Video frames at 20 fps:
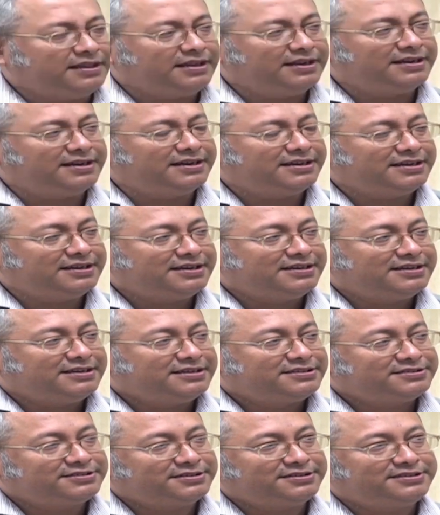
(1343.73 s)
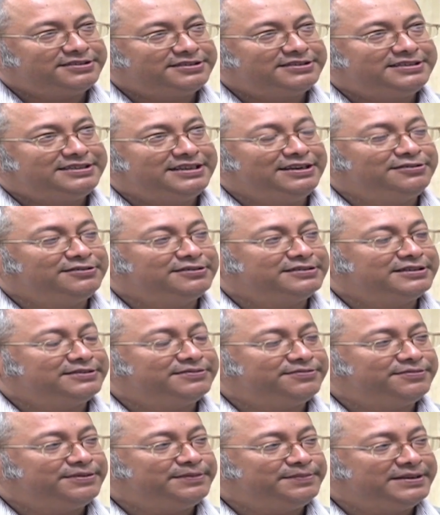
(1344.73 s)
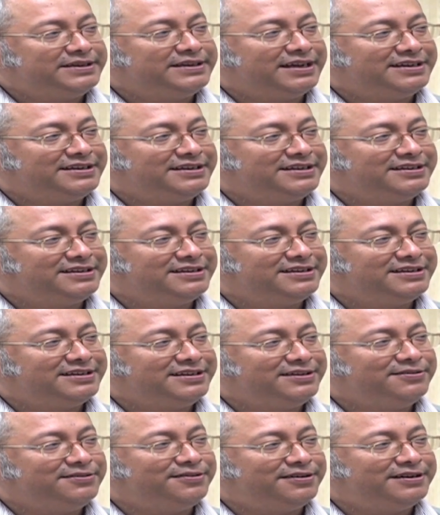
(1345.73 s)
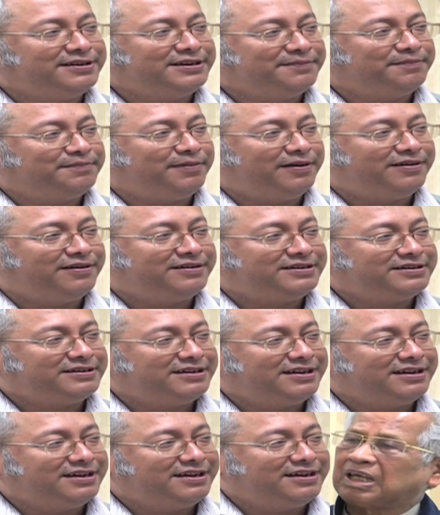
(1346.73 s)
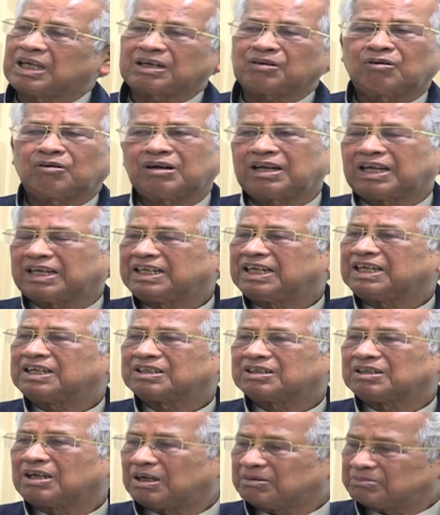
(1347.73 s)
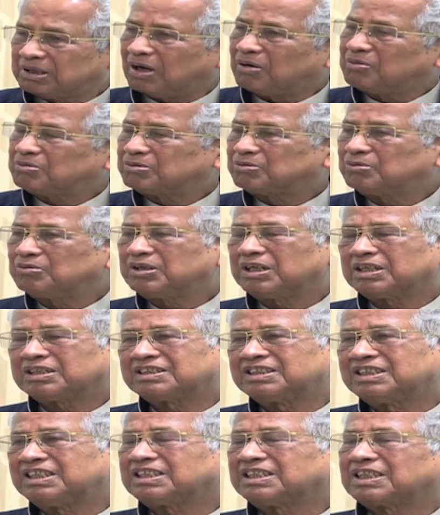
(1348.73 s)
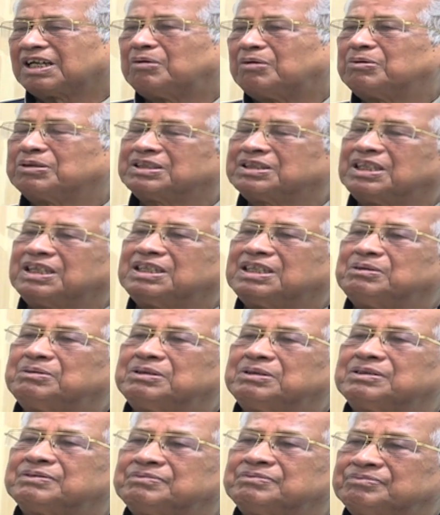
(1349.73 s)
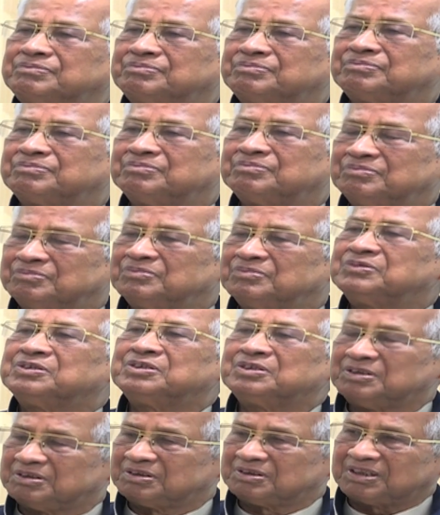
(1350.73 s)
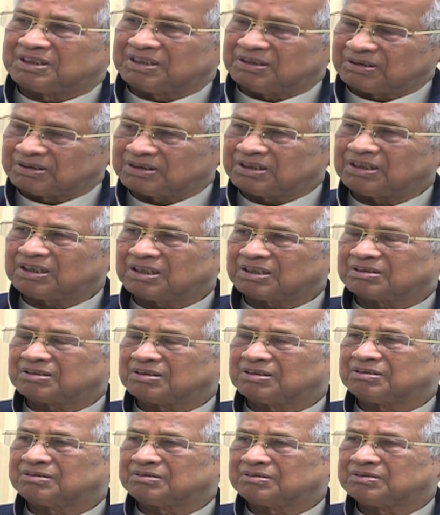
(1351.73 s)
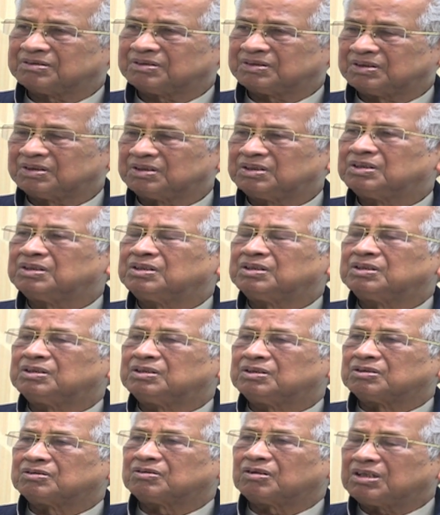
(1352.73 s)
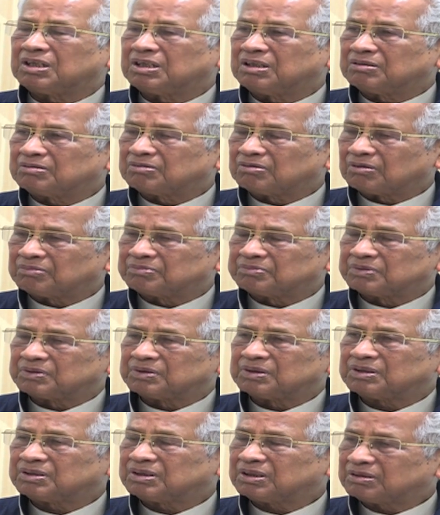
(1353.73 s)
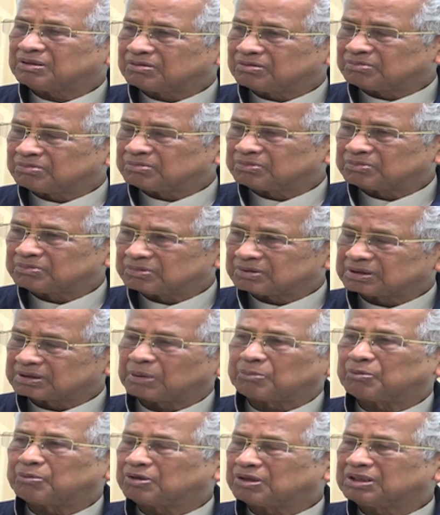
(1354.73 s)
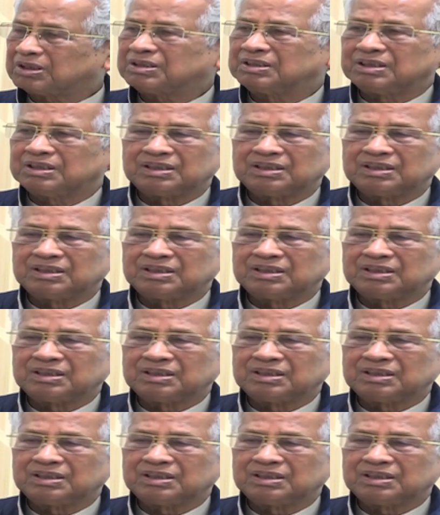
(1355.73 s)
Yeah. So till 2015, I think you were in the power. That's all right. They, now 2 years, 3 years. How much they're doing? Think as. So you know, is it supposing?